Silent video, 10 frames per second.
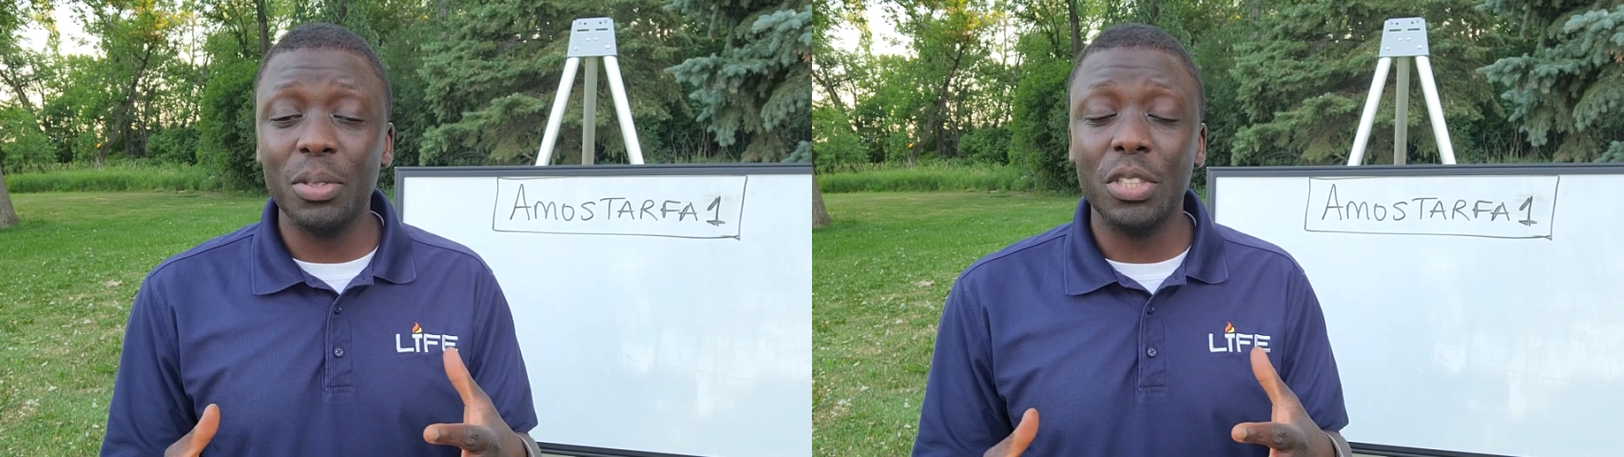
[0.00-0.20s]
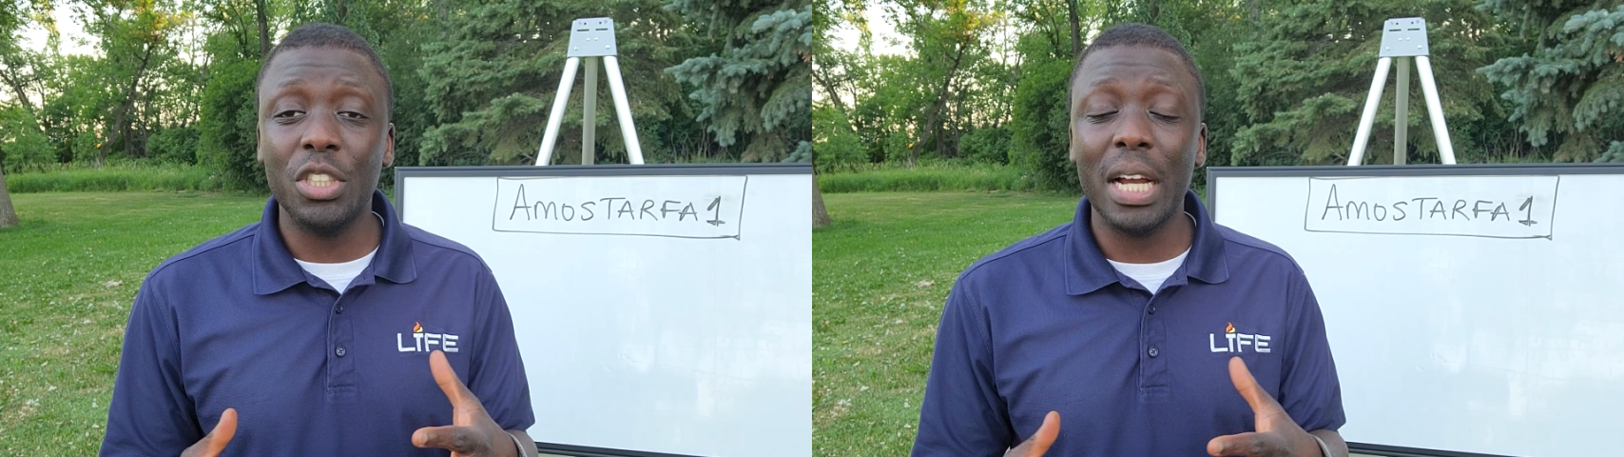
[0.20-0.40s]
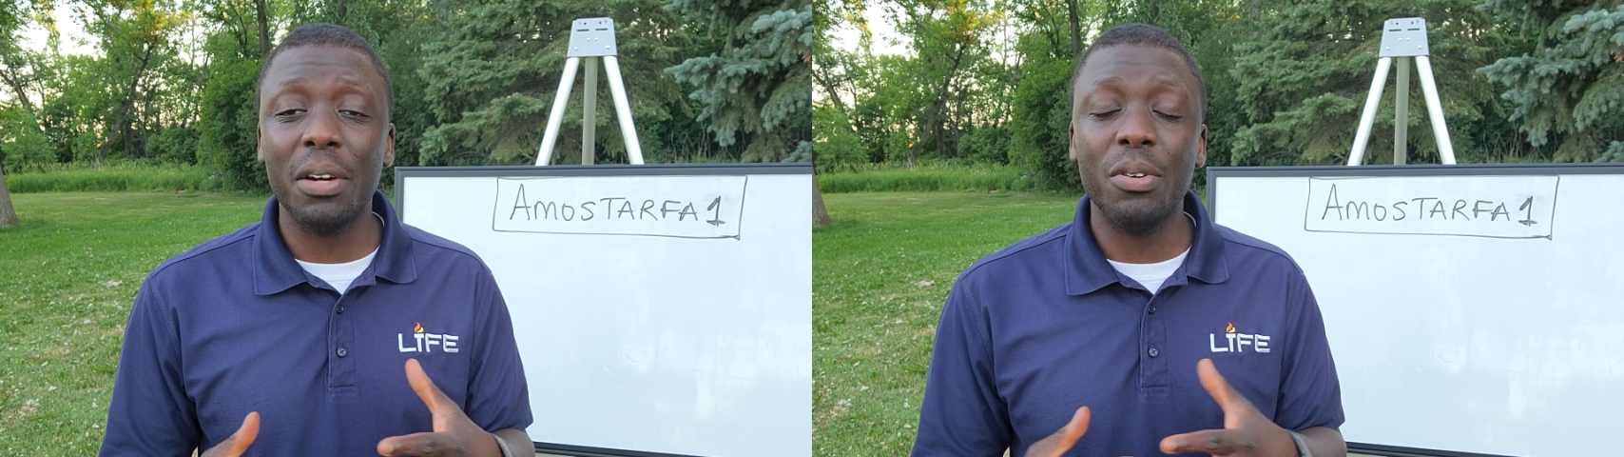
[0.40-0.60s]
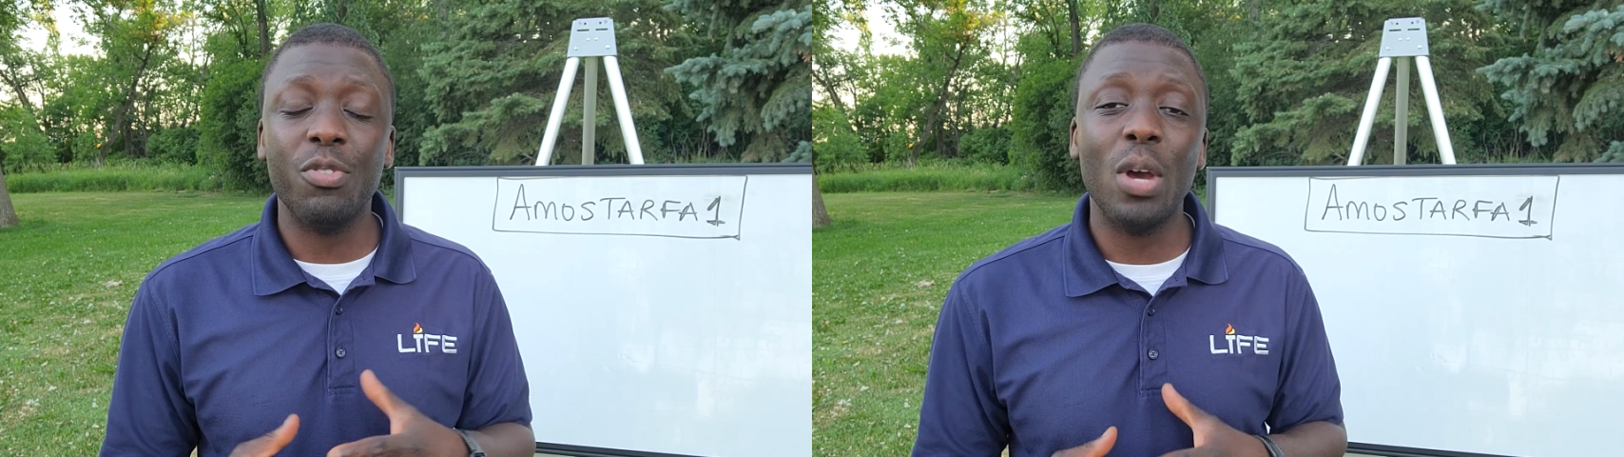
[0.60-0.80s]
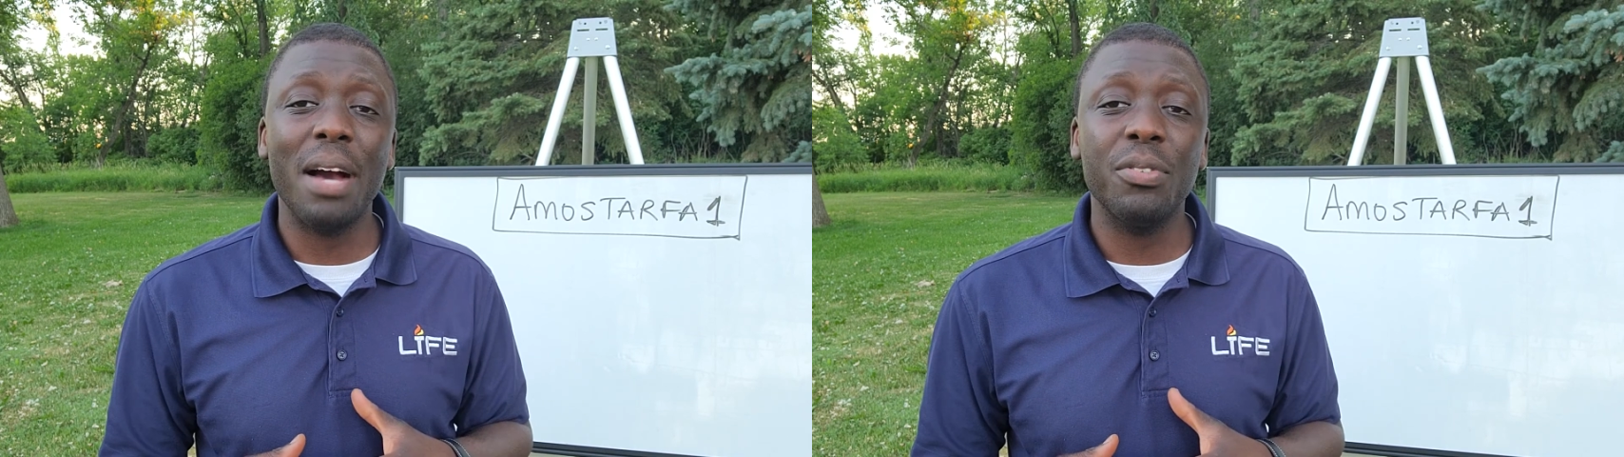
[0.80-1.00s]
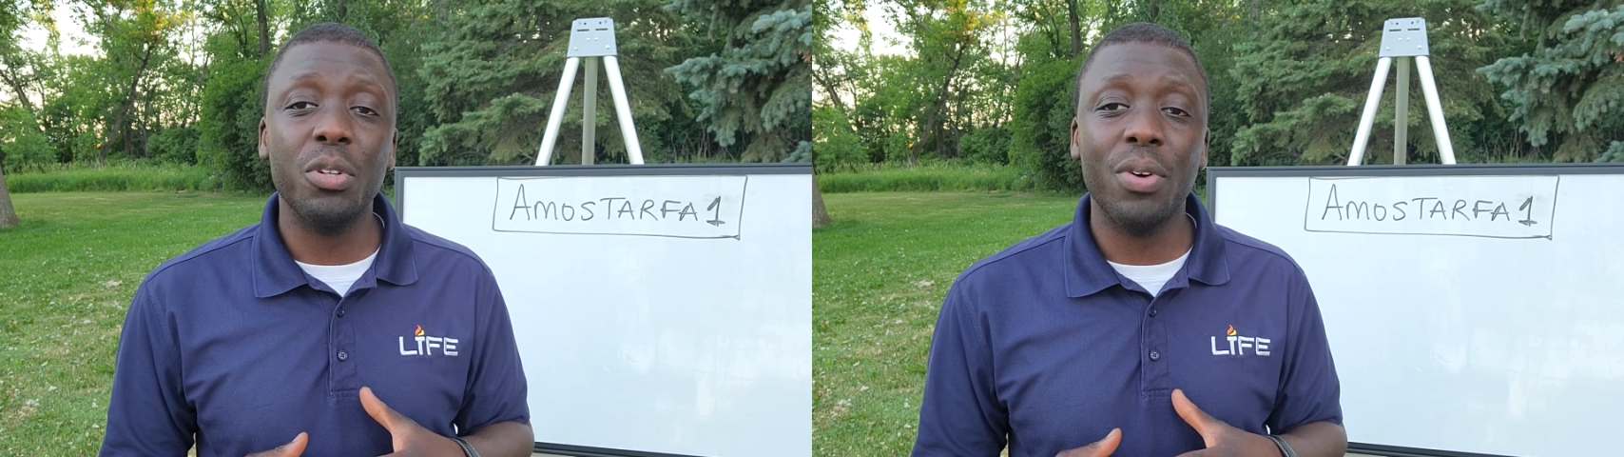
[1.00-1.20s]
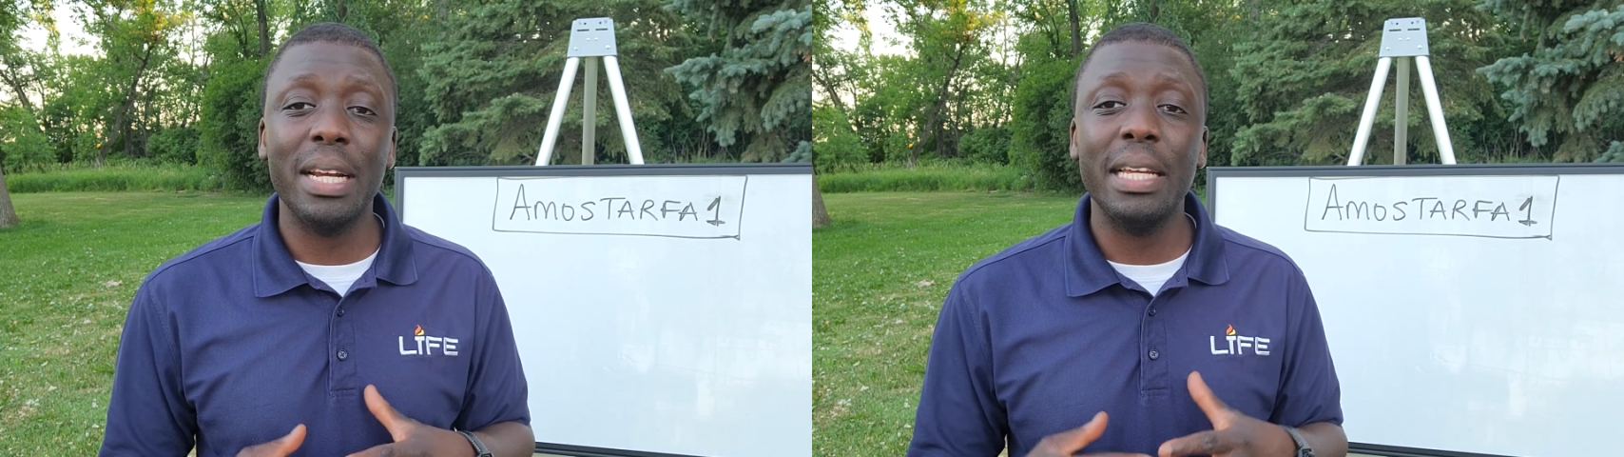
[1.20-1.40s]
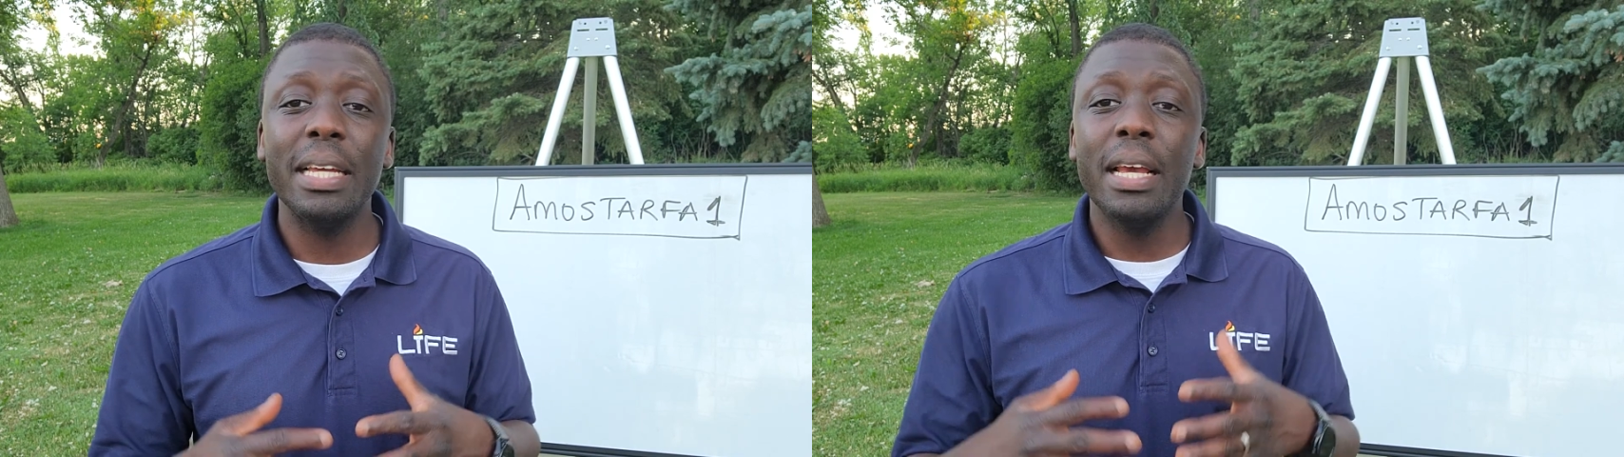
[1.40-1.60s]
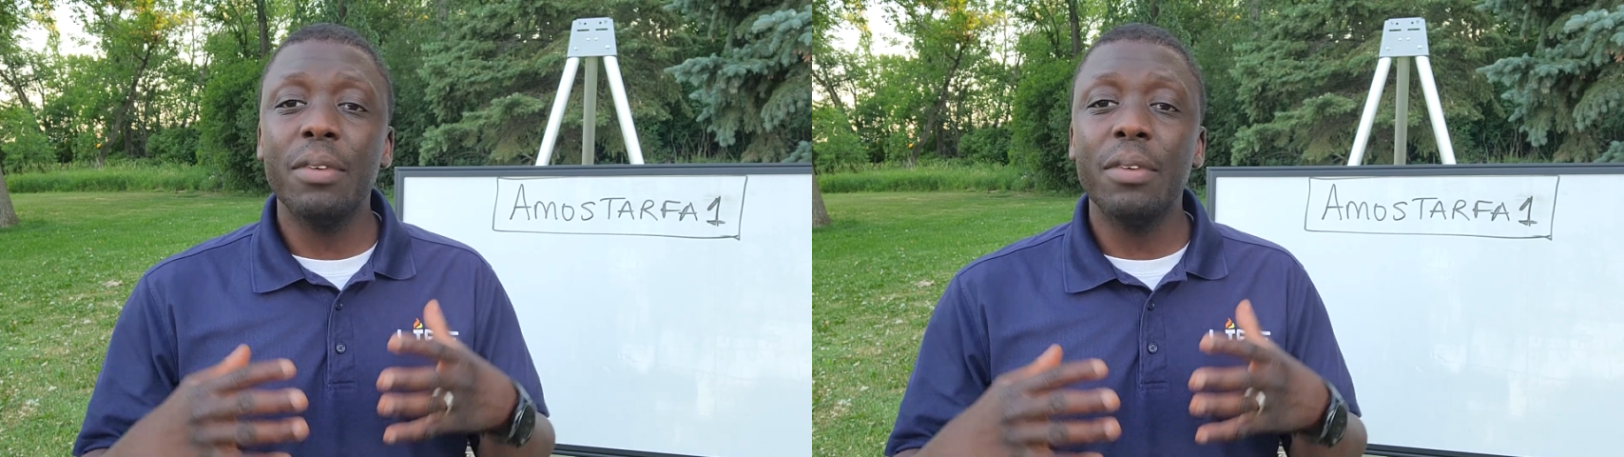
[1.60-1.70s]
to the channel if you haven't already.